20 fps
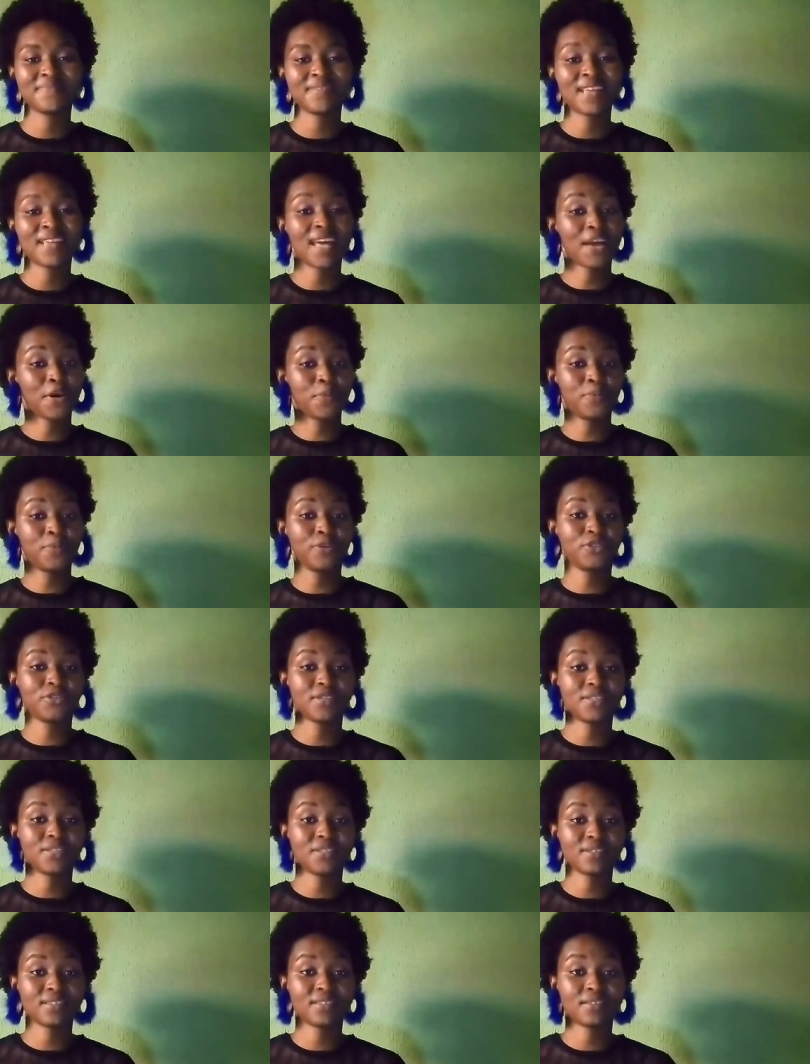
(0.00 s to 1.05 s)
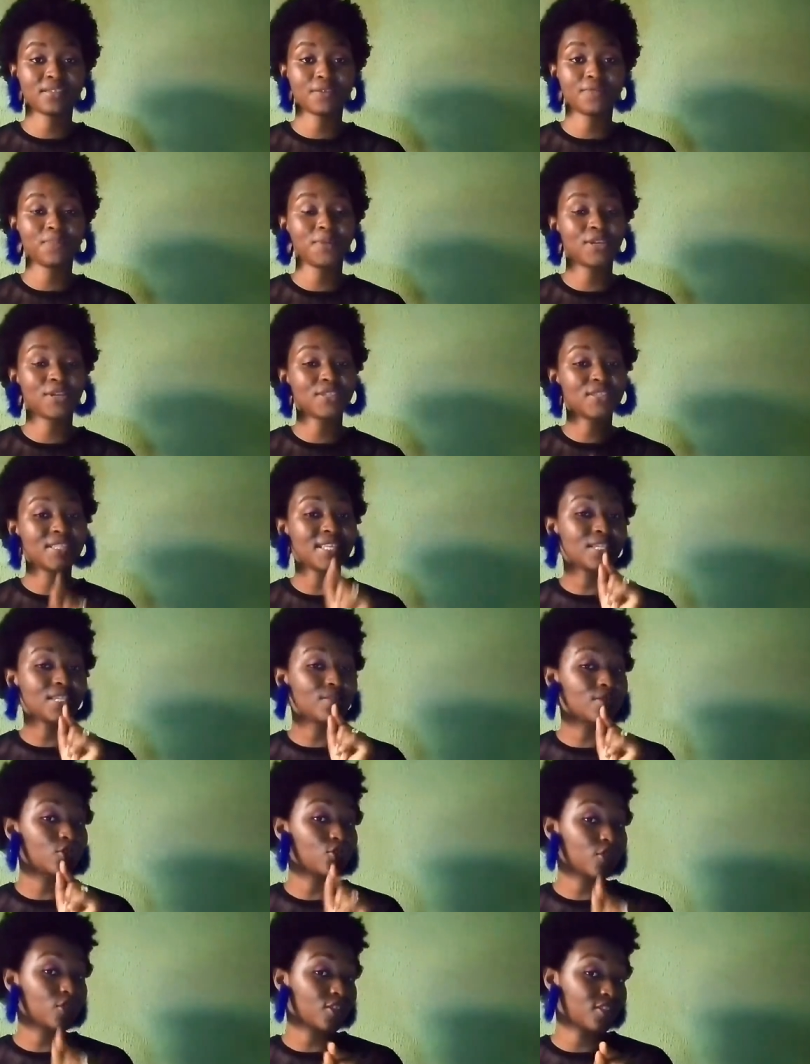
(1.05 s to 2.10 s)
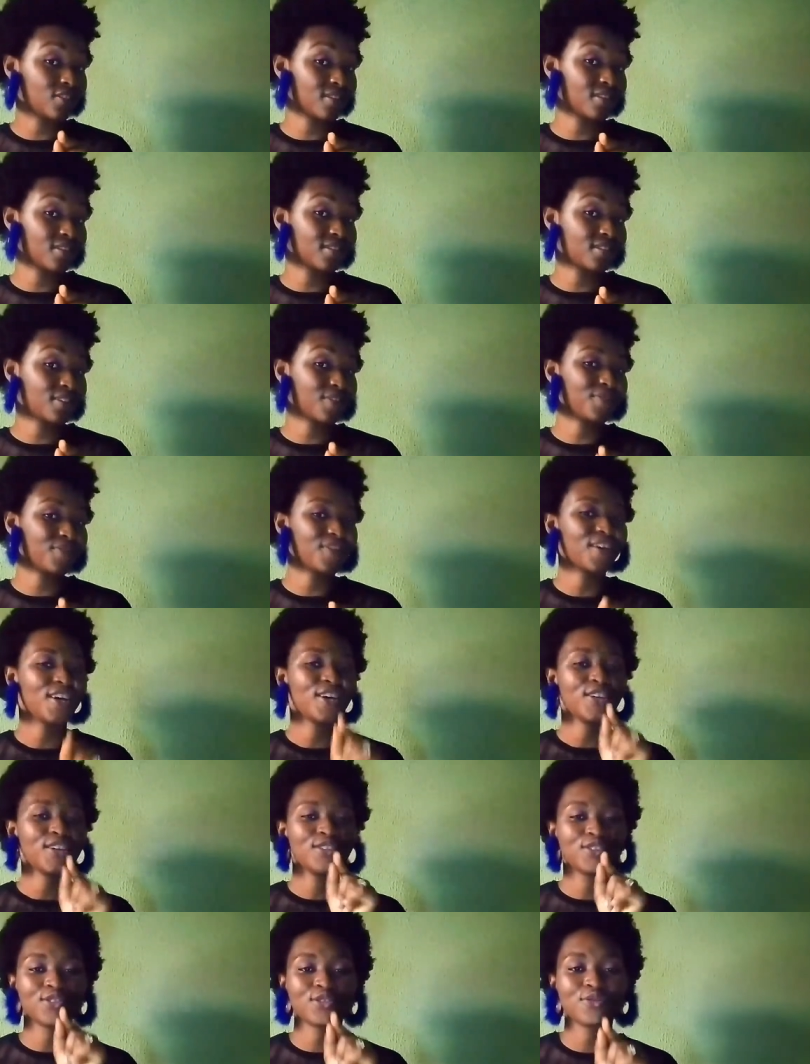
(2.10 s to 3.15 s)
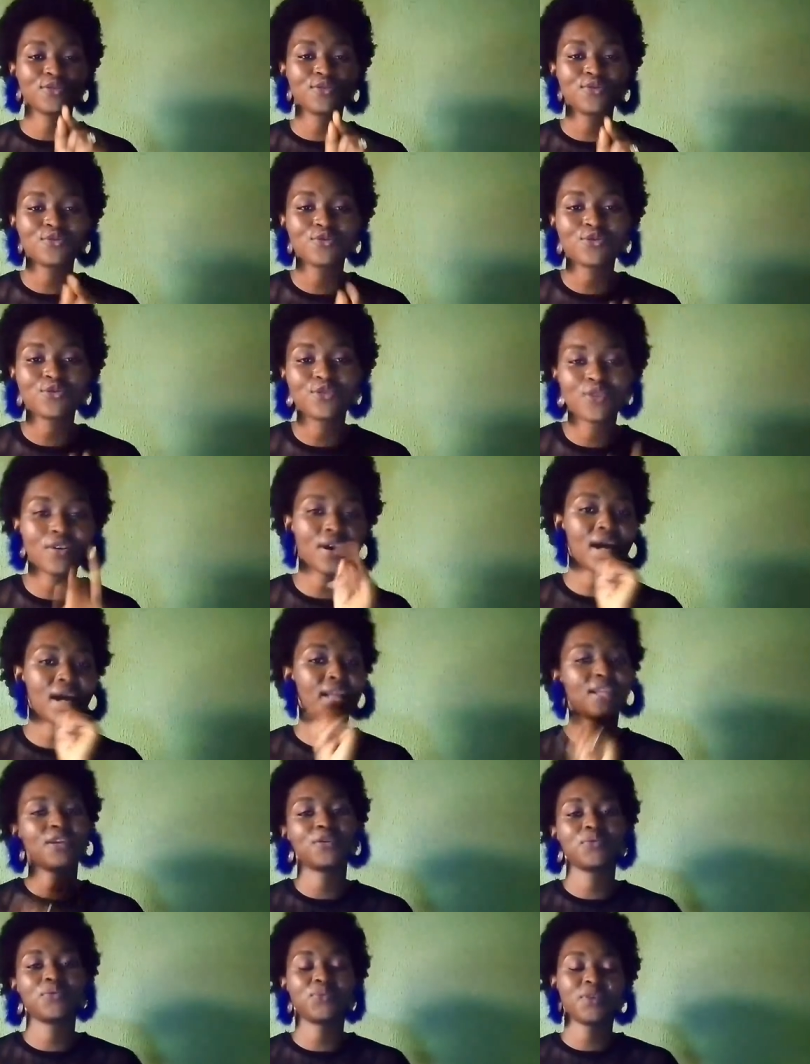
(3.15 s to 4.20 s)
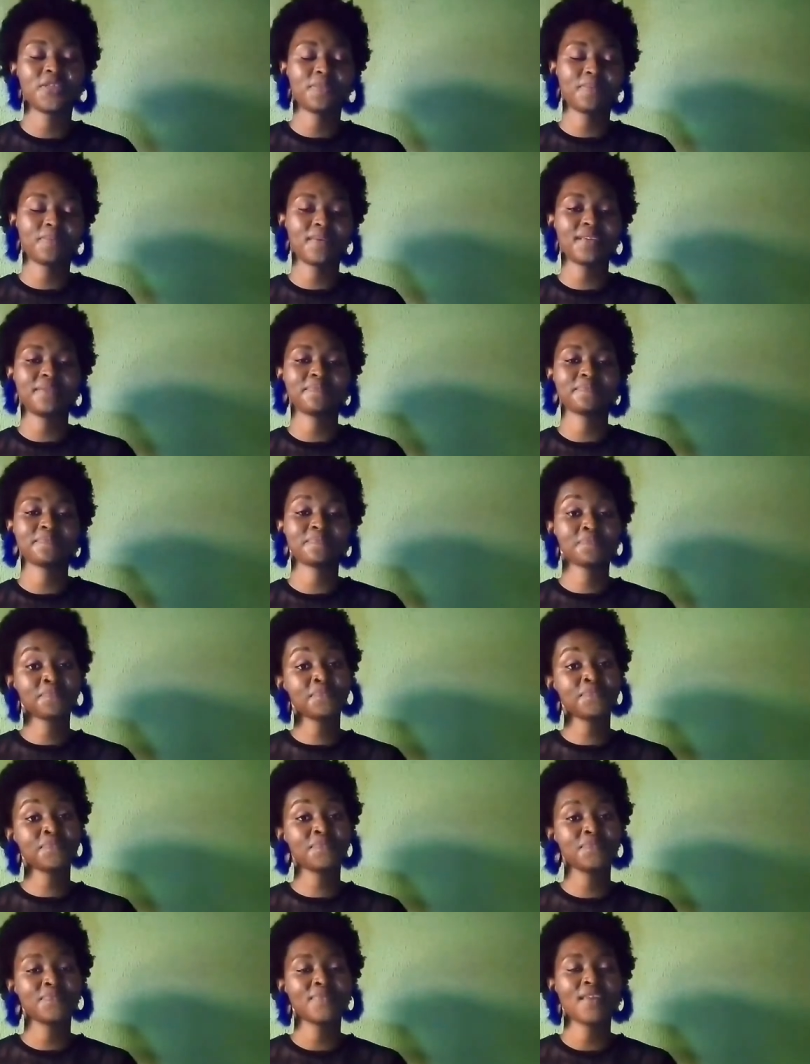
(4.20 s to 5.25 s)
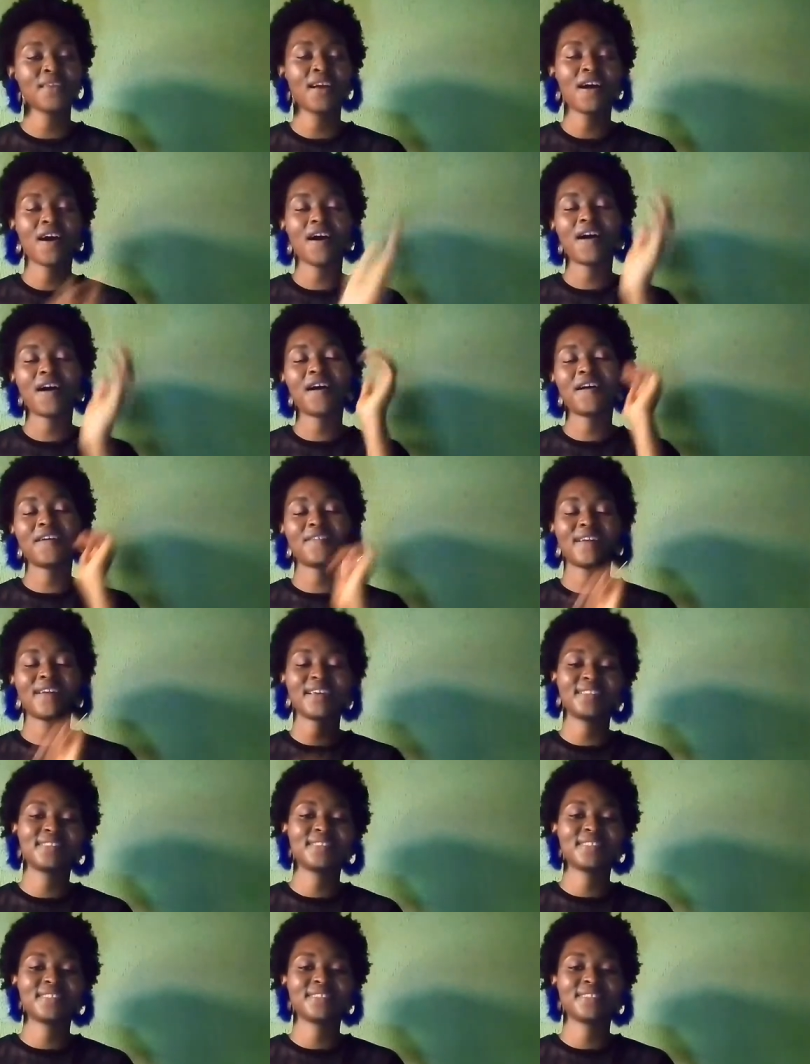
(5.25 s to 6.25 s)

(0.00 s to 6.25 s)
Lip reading: I hope you trust yourself, because you need to trust yourself to go along with me. All right.